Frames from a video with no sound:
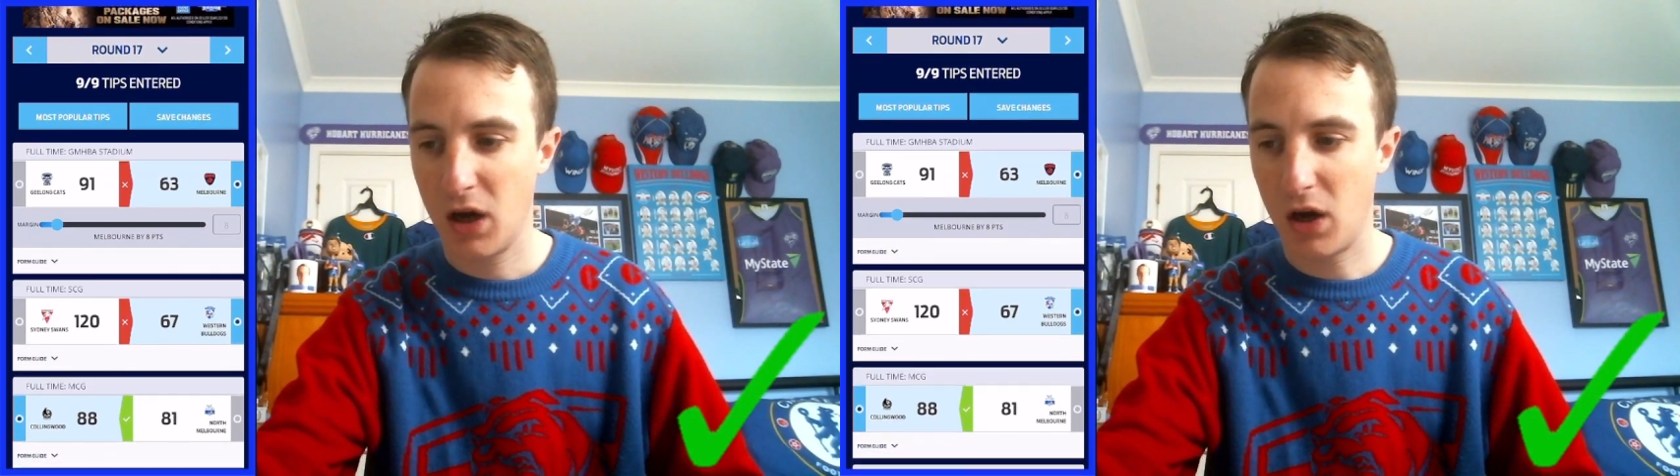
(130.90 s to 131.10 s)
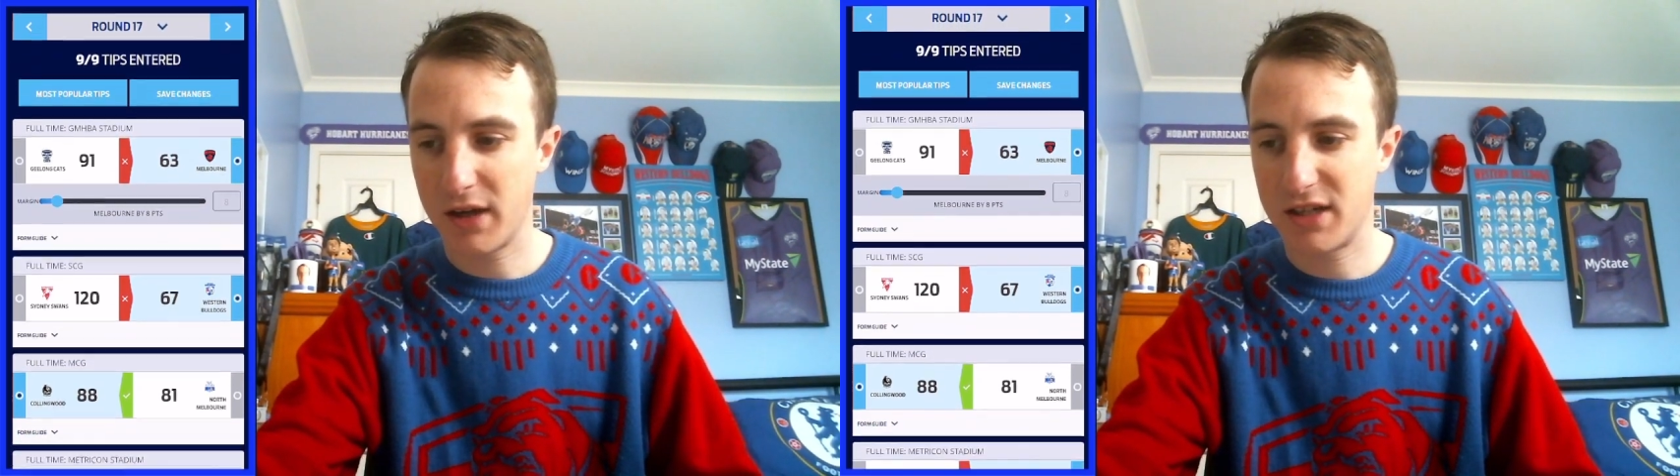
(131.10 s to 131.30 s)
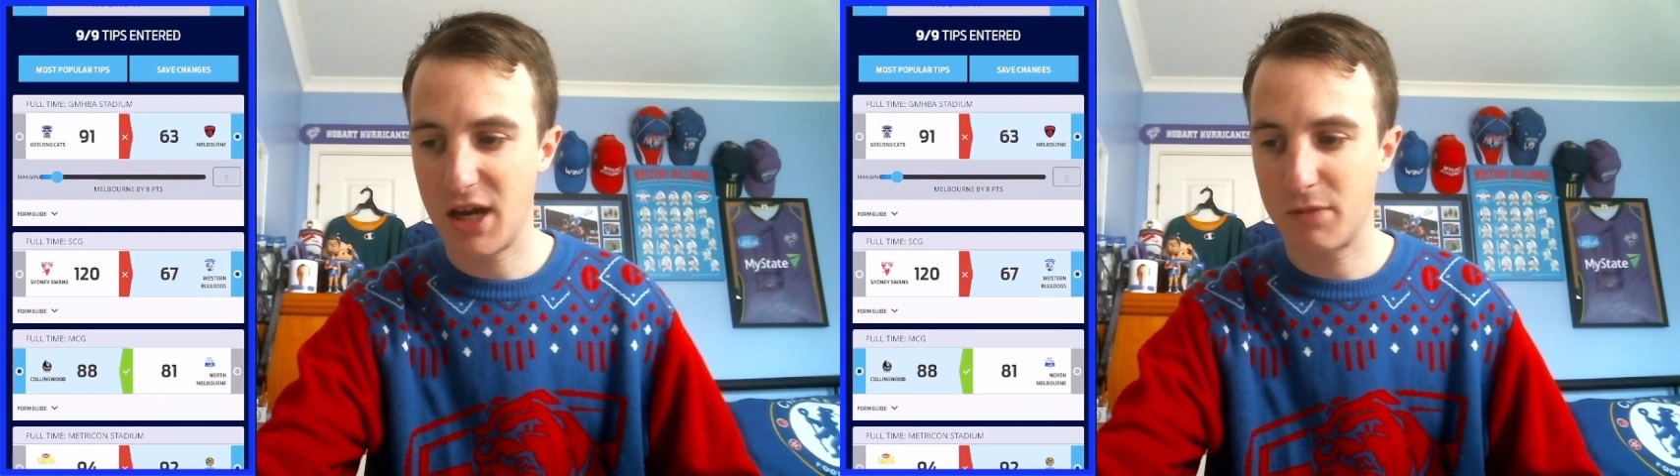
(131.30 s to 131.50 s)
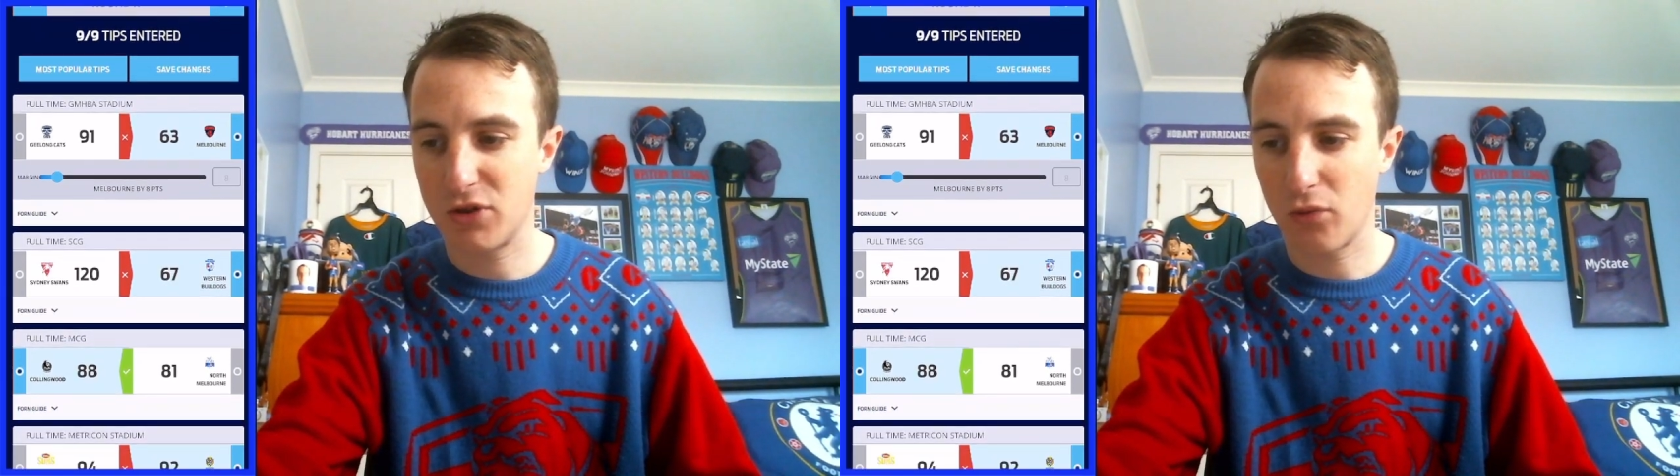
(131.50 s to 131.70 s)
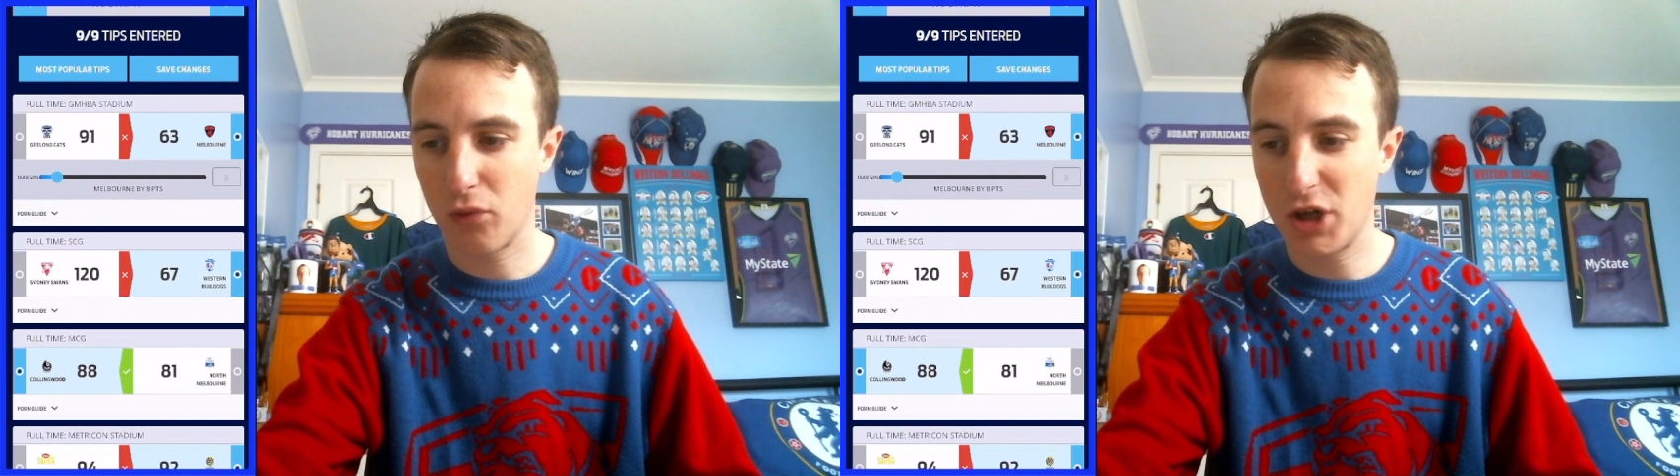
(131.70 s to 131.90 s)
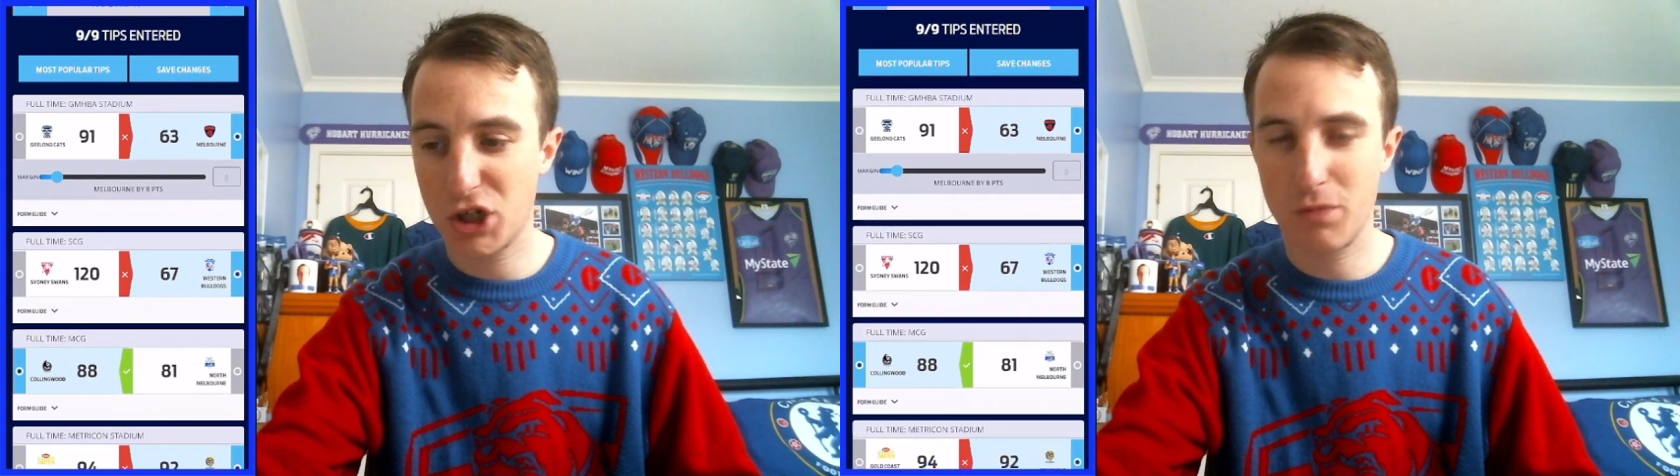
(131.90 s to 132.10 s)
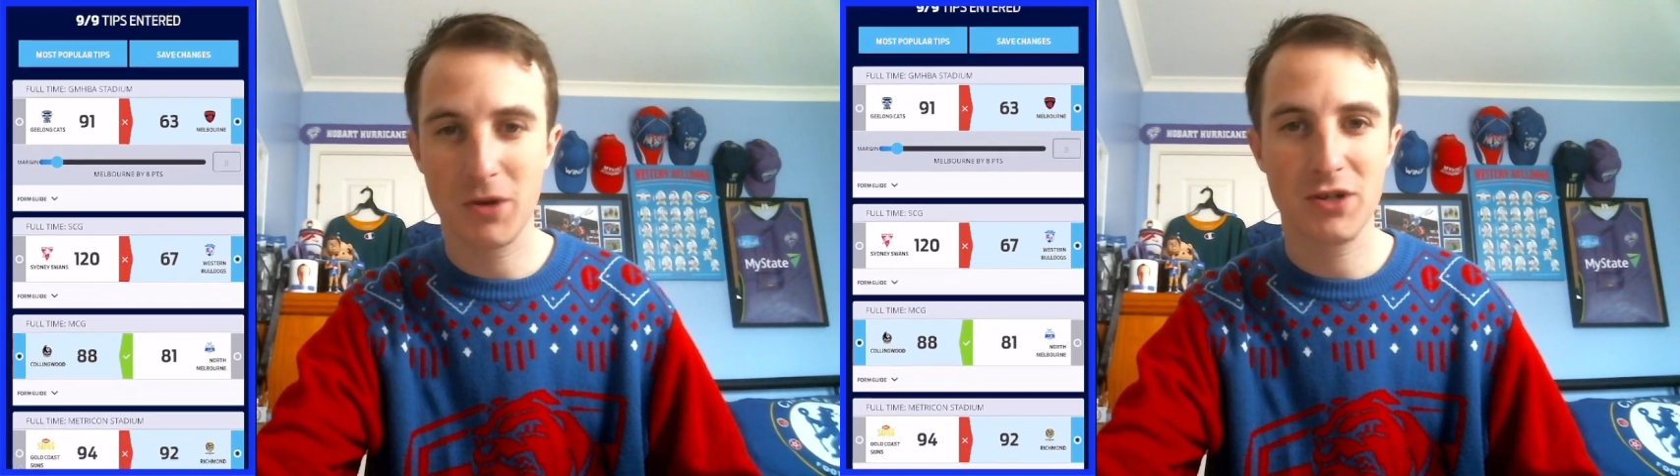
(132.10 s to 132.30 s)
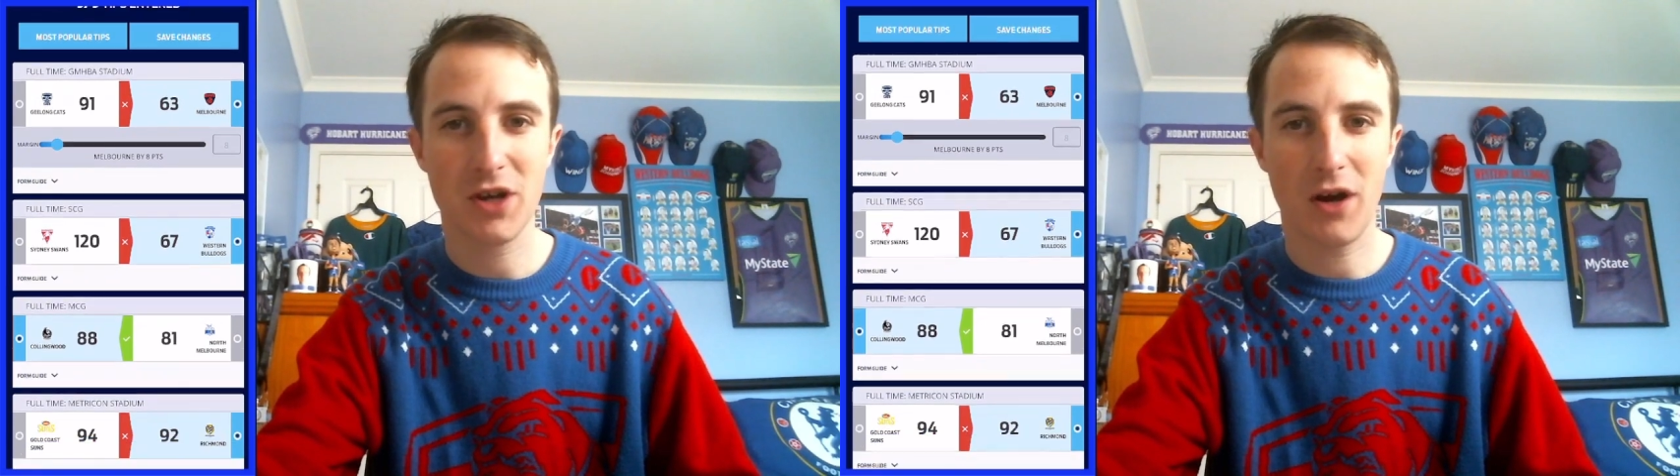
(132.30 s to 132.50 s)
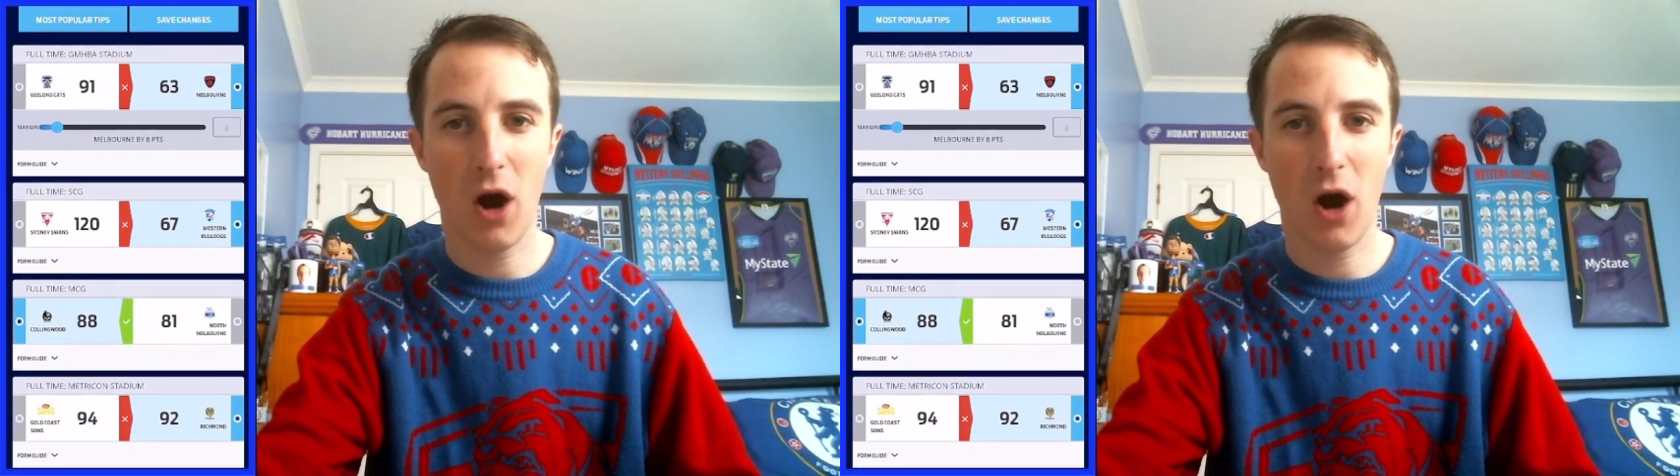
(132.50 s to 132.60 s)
I tipped Richmond